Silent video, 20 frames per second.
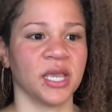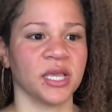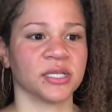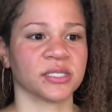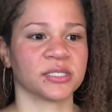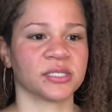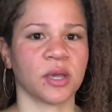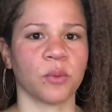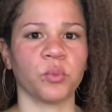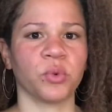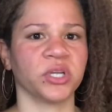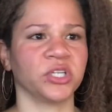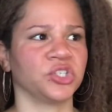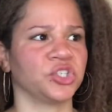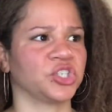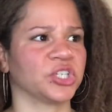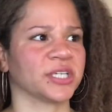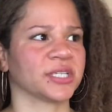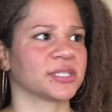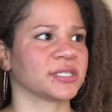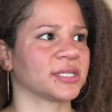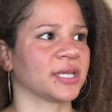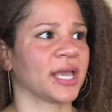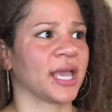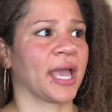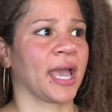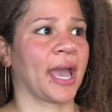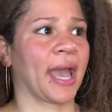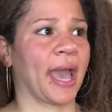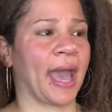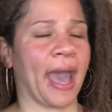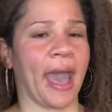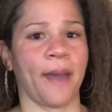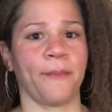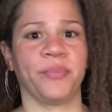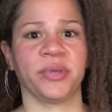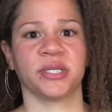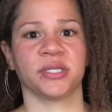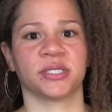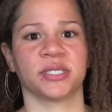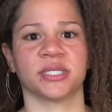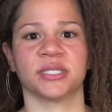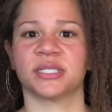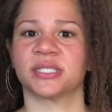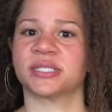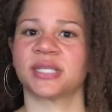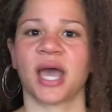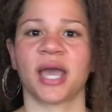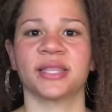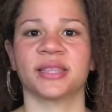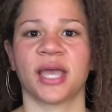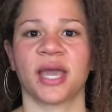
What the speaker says: someone just happened to decide